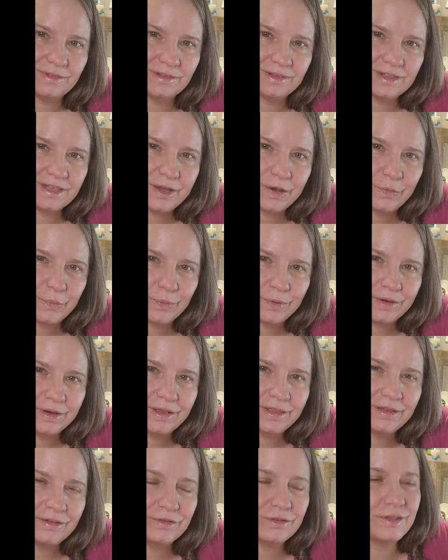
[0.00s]
See how pretty
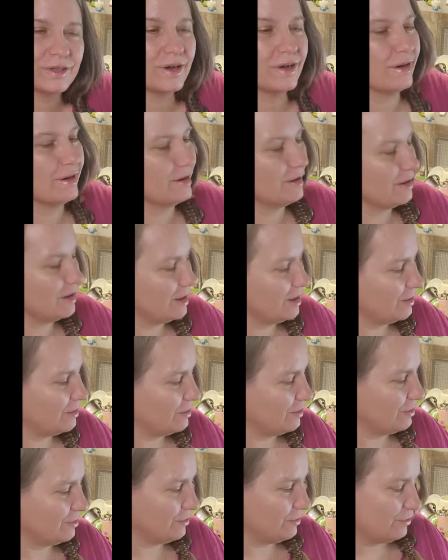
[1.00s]
those are?
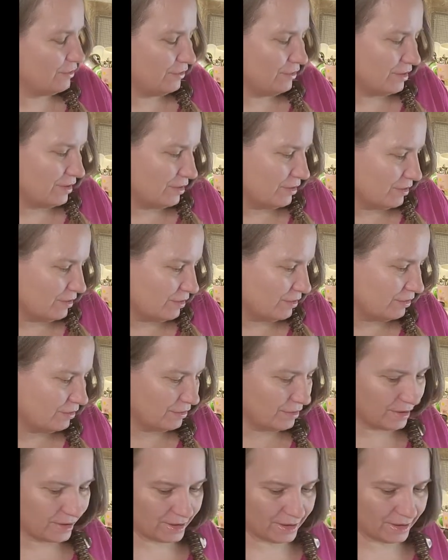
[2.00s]
Woohoo!